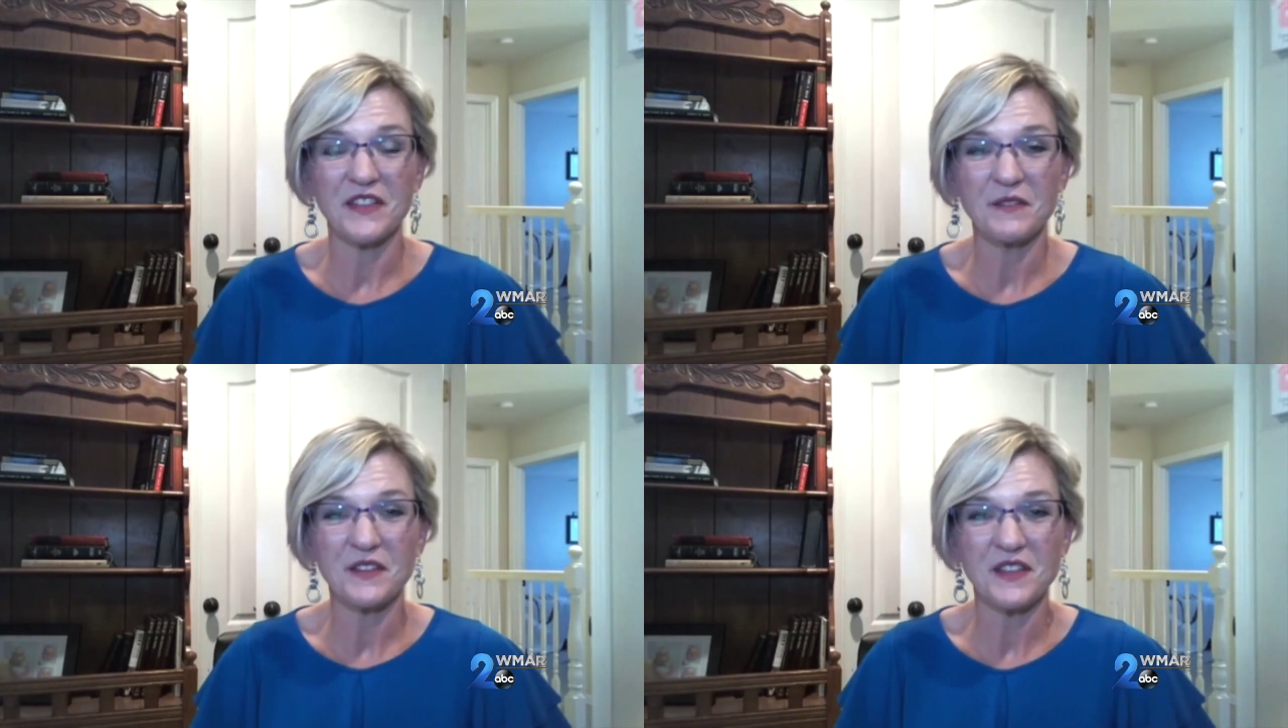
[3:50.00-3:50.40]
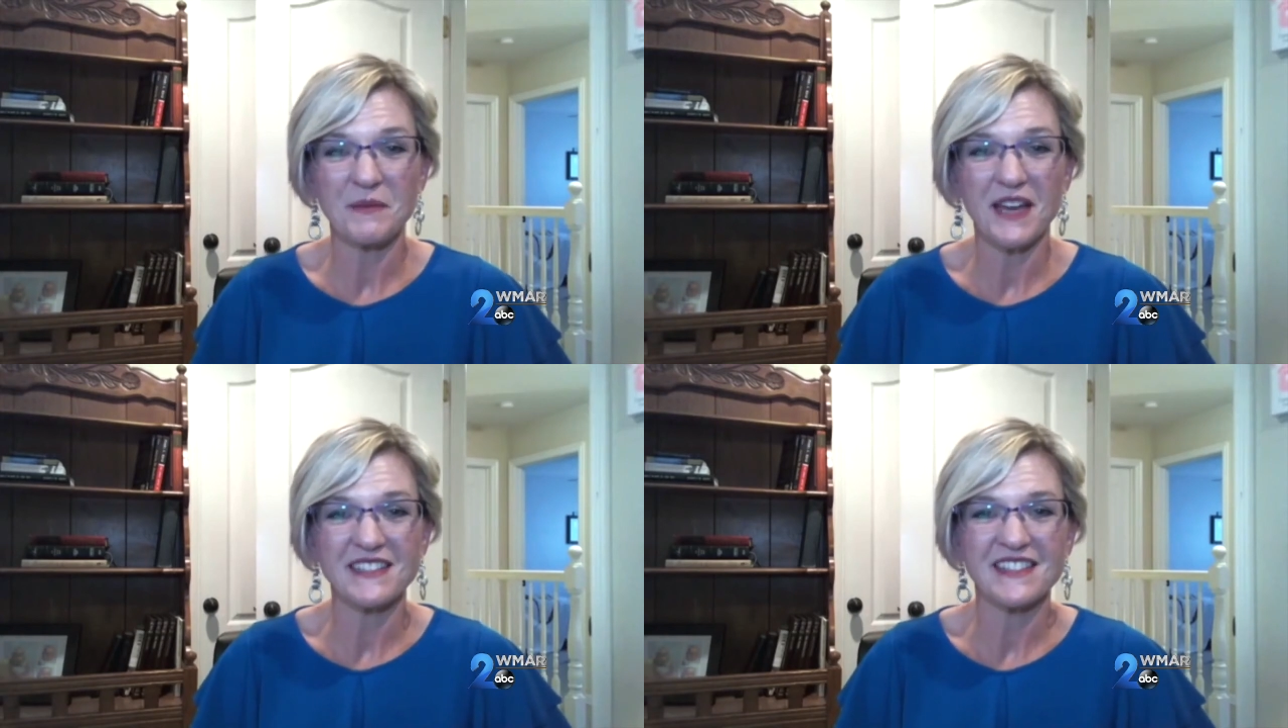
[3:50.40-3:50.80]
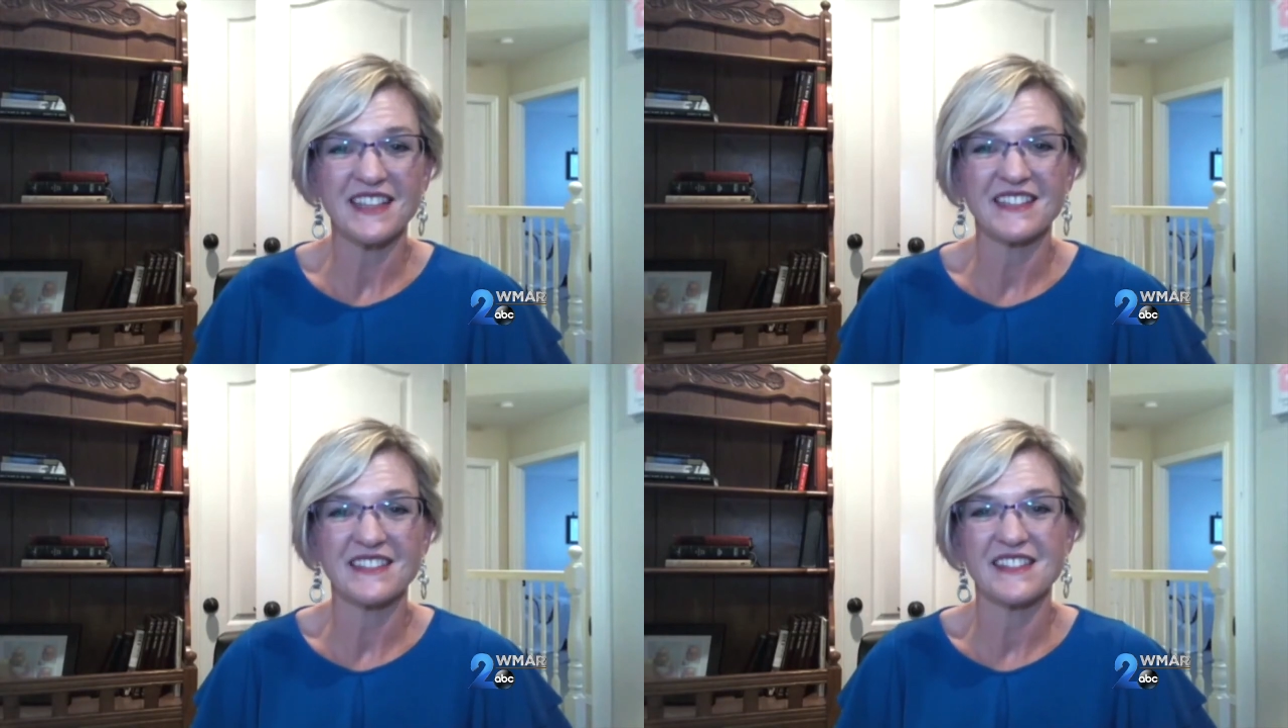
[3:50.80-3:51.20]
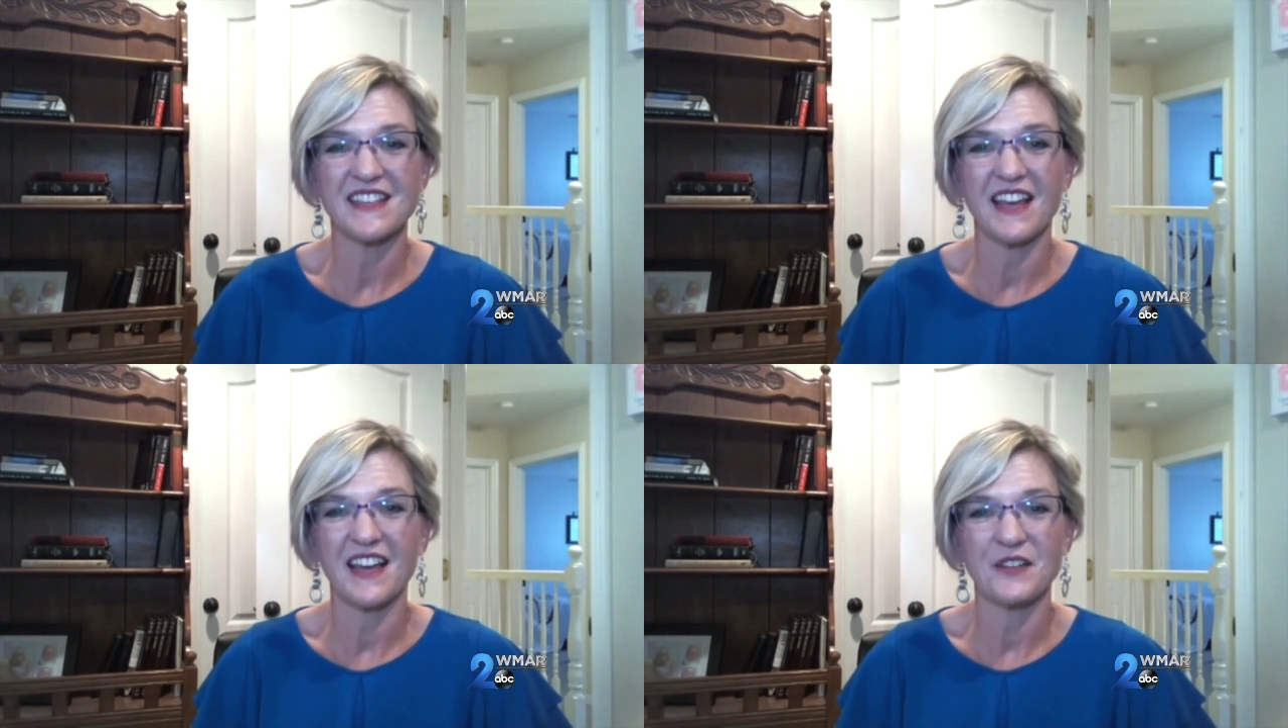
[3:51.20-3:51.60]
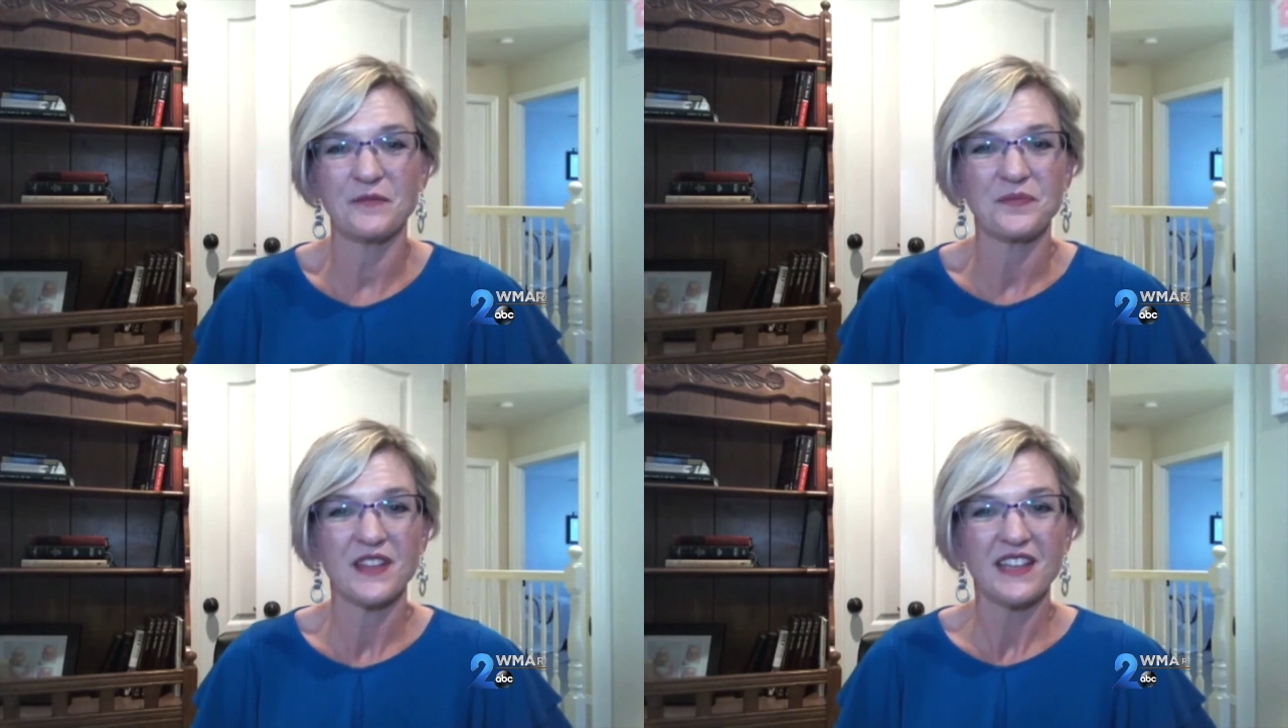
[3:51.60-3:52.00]
living with MS is,
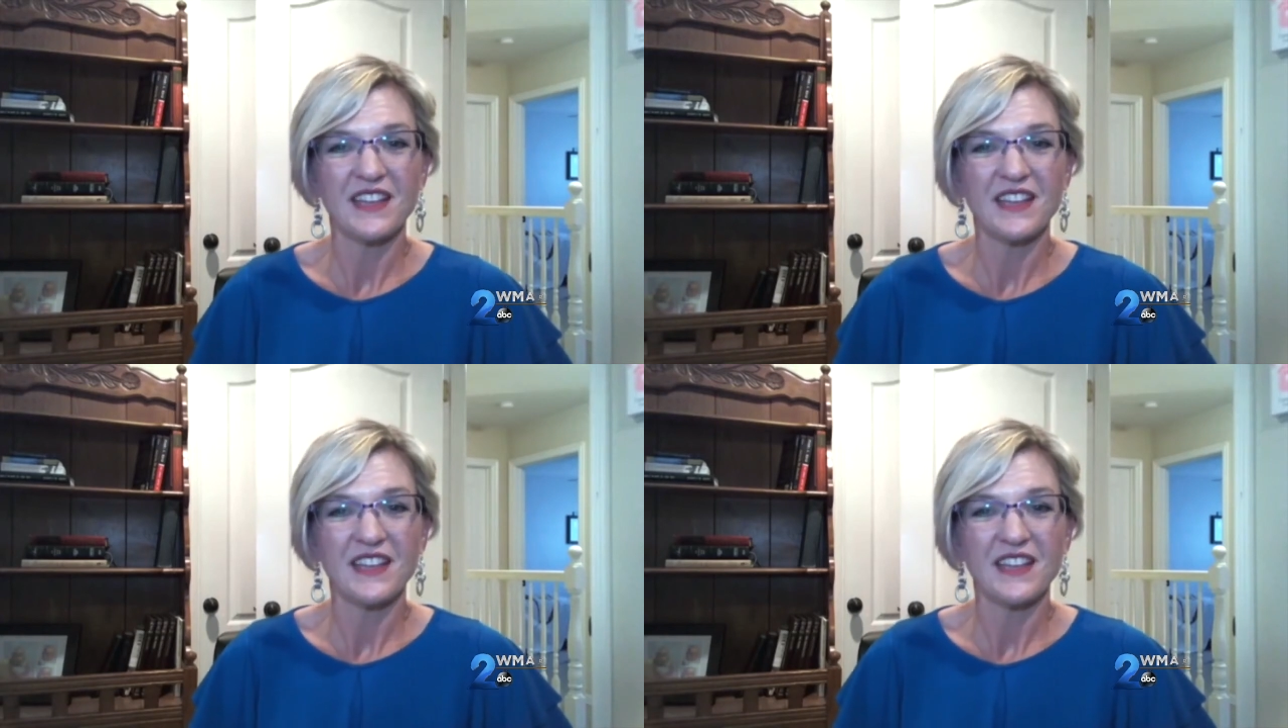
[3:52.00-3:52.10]
um,